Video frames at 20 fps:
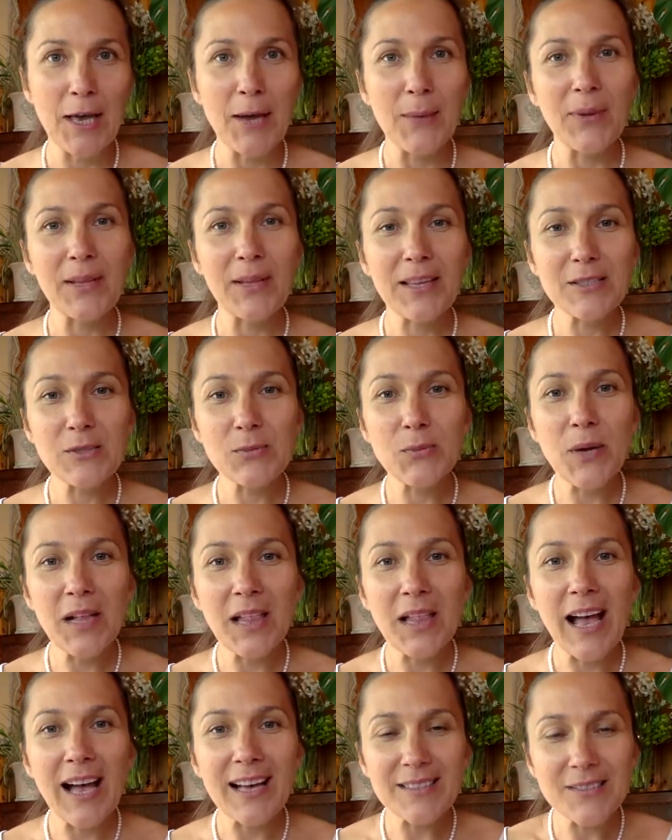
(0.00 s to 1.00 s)
but as well
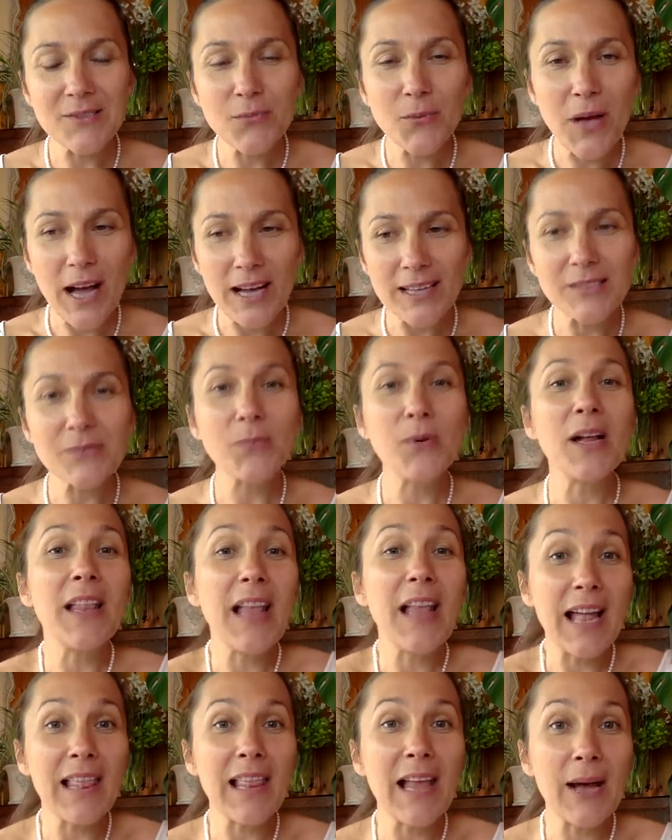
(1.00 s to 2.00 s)

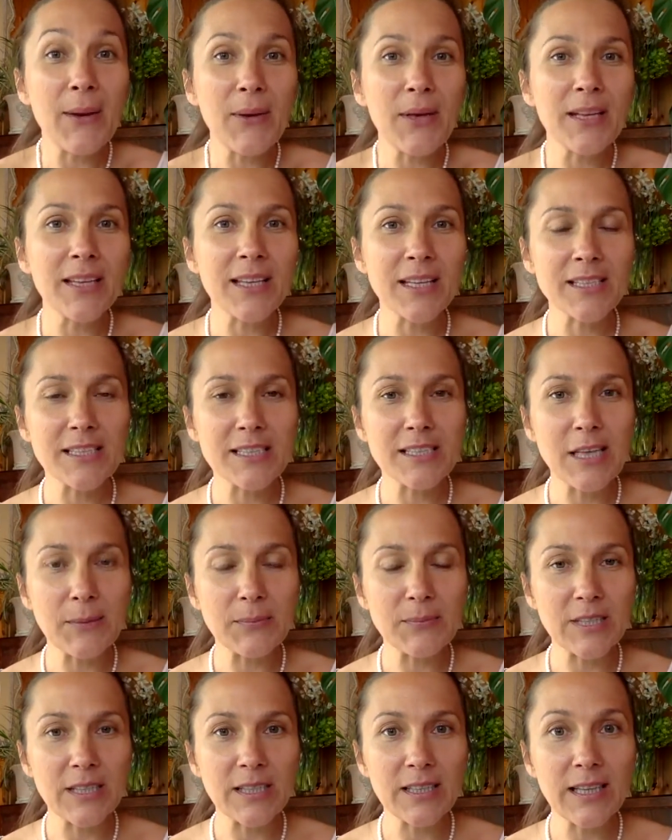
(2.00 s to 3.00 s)
allowing and
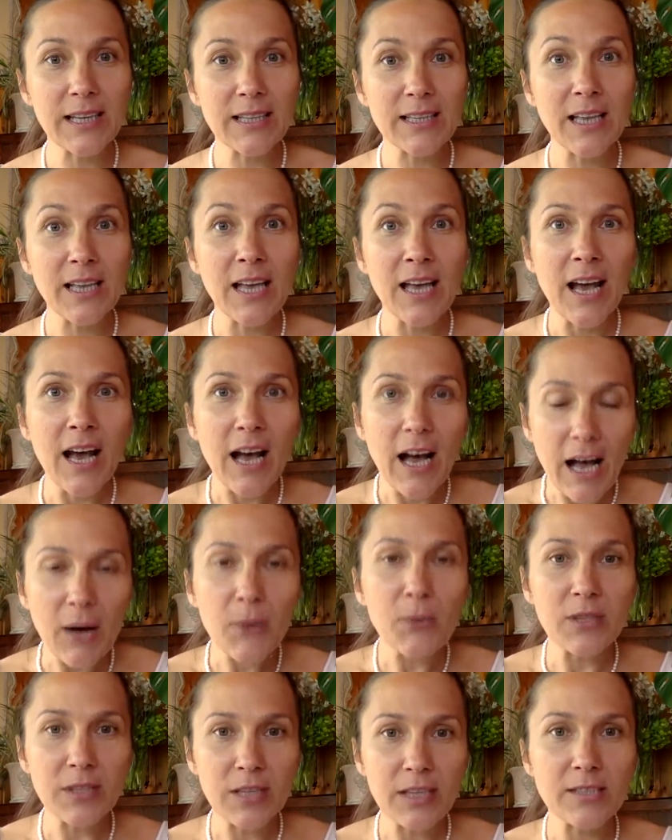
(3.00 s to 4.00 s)
accepting that how
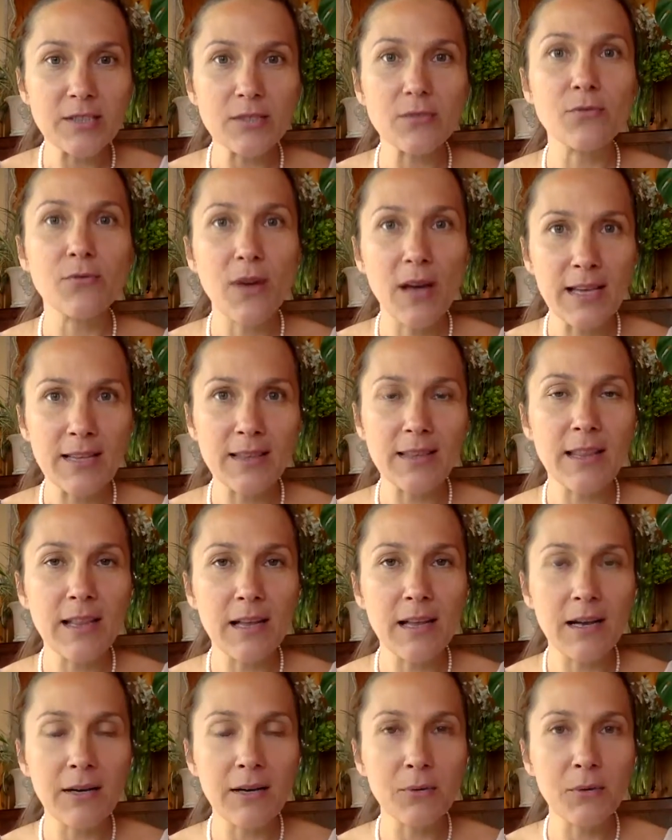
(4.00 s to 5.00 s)
it is right
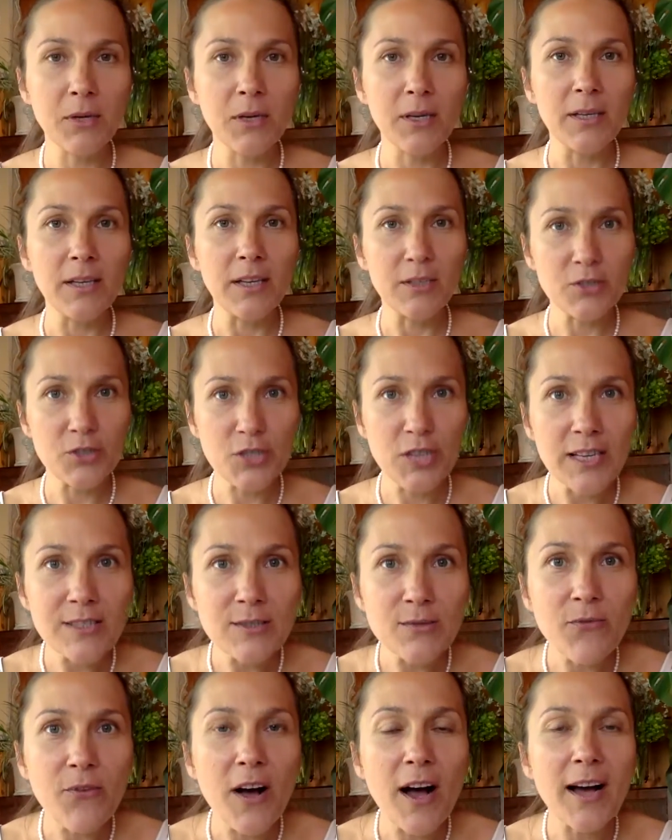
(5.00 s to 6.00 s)
now, it's
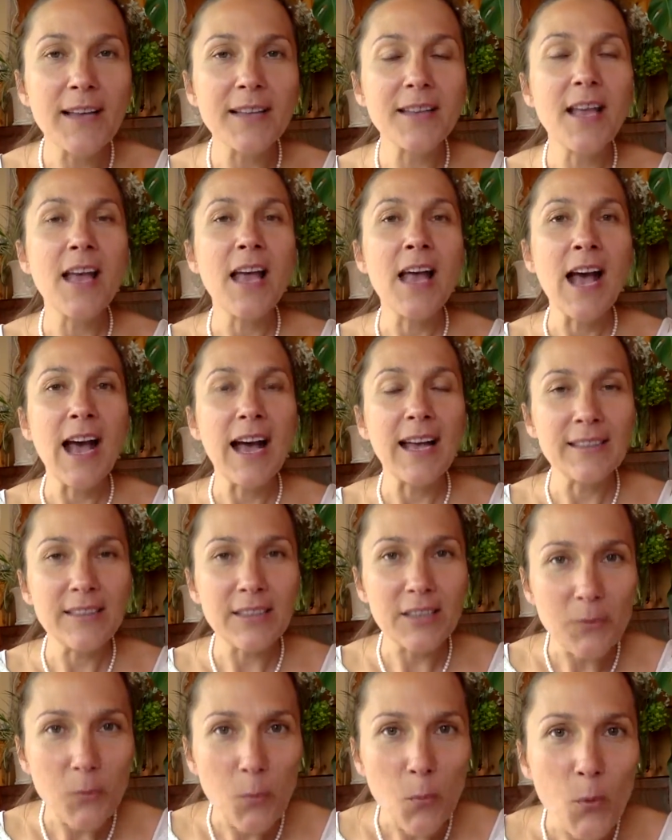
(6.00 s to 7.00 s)
just fine, and
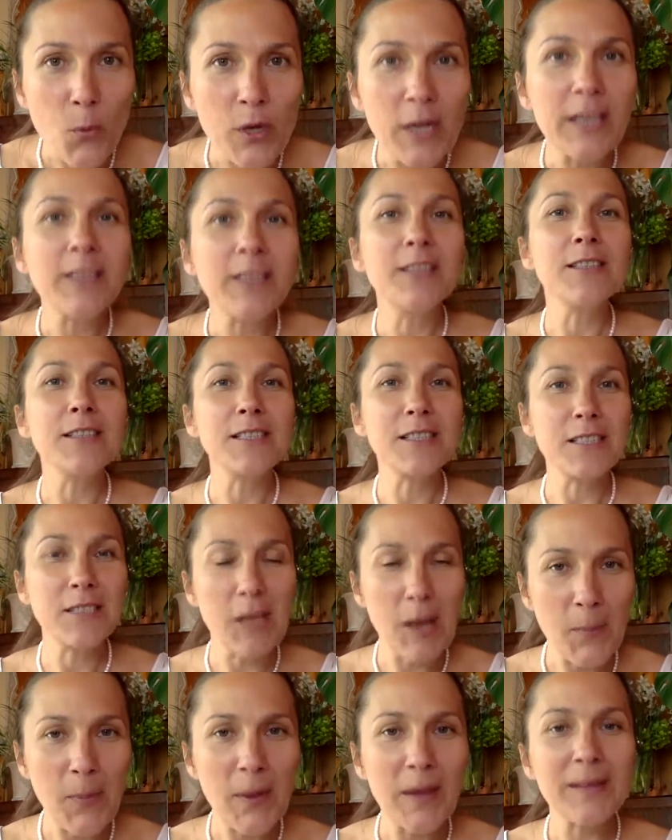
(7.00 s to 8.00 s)
little
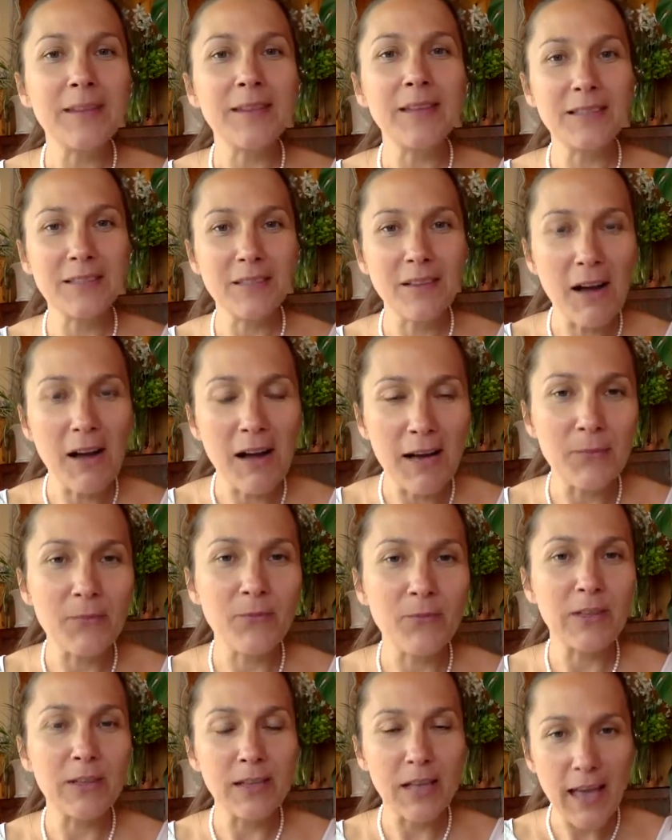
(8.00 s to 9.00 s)
step at the time
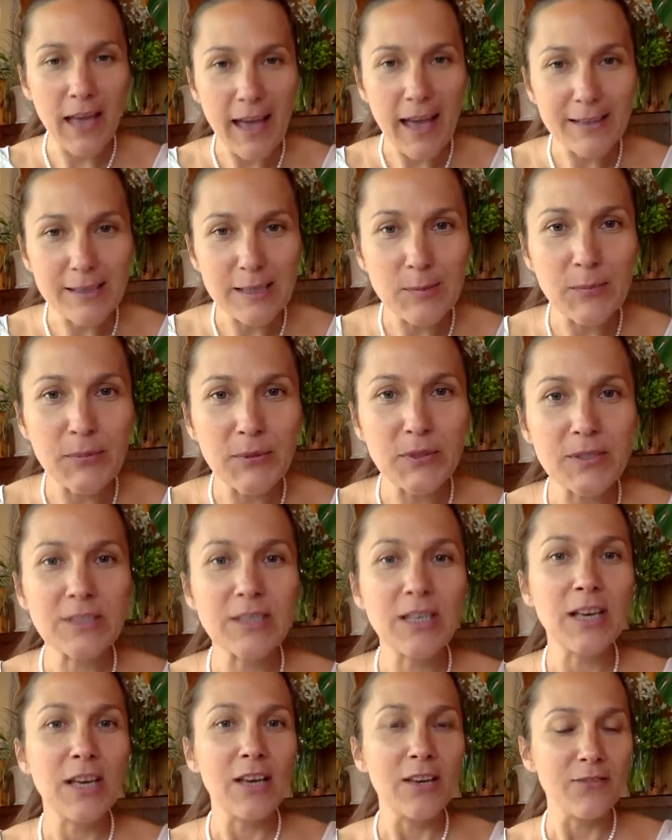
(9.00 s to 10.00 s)
with the experts,
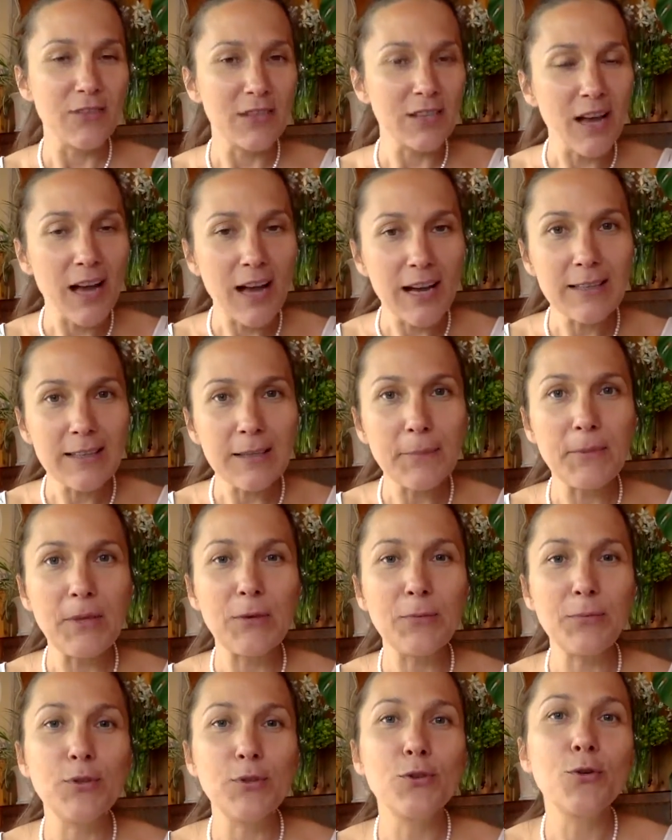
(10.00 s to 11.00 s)
with other
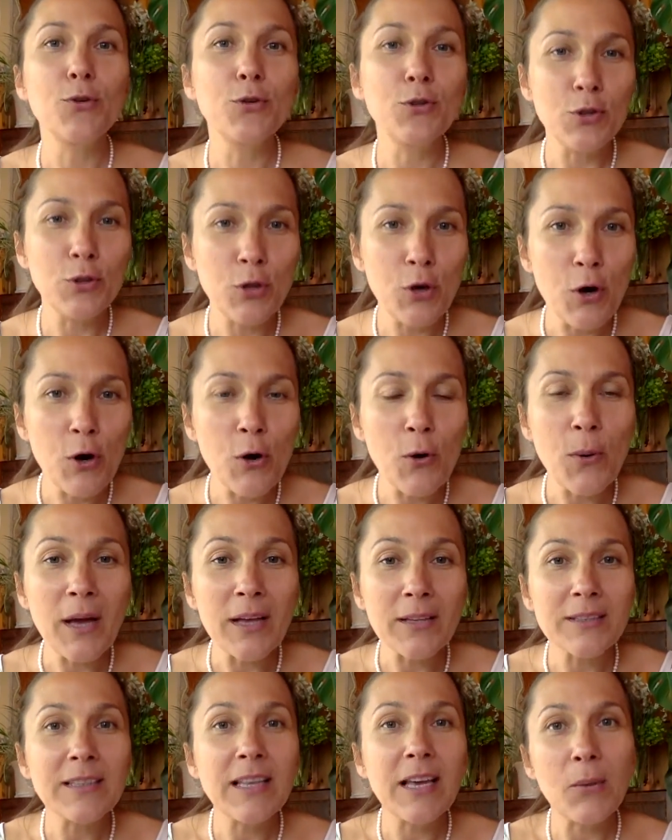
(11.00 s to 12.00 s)
people who know
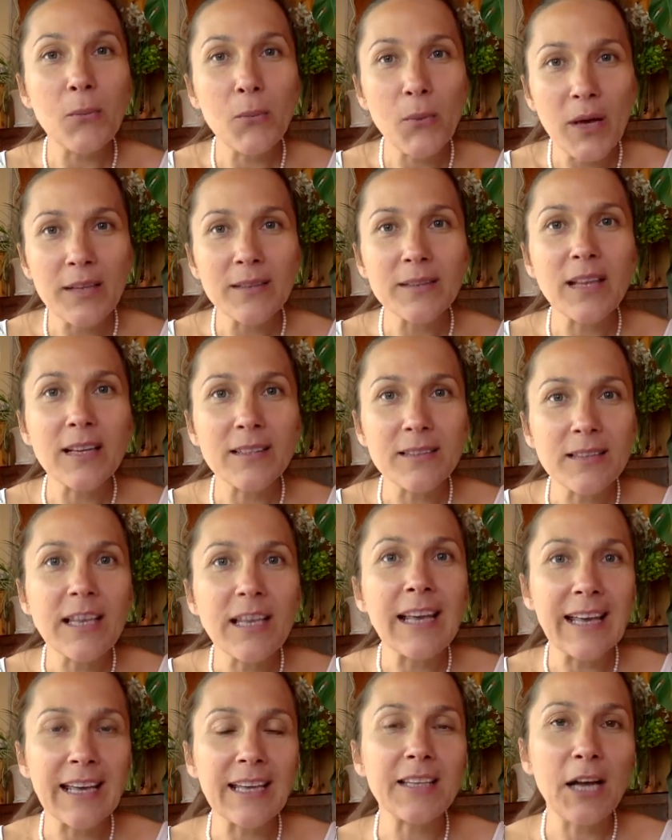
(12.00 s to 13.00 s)
and they went and they
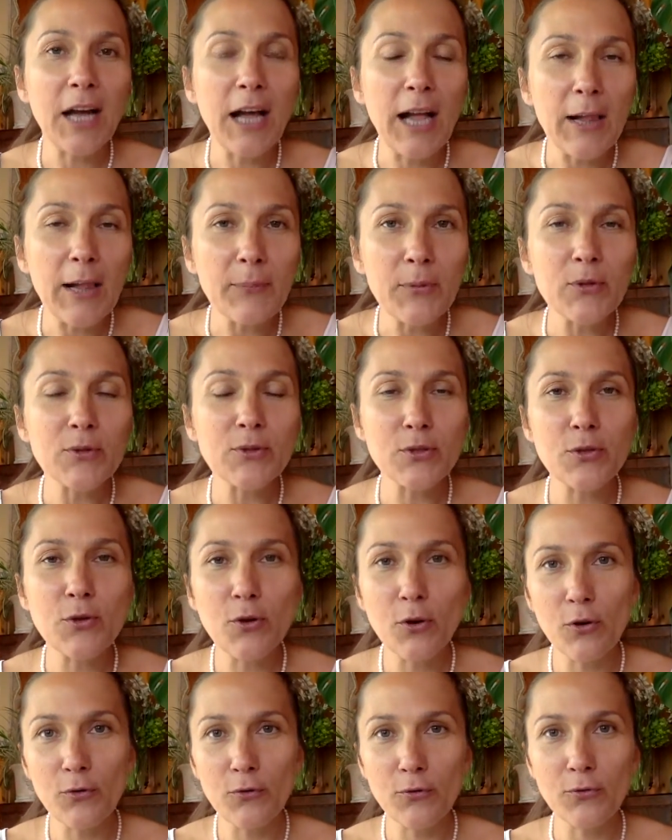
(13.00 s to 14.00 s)
can help you to
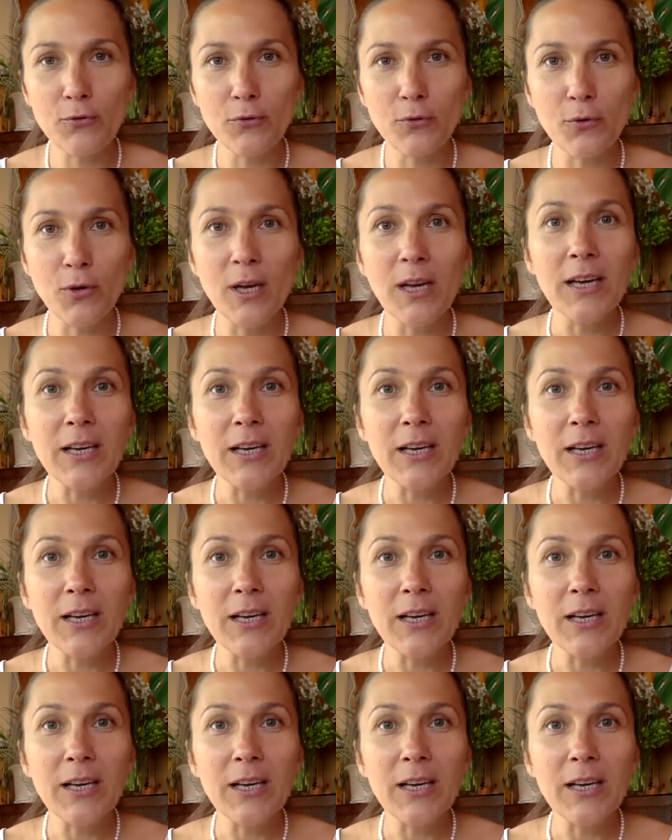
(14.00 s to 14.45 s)
go through.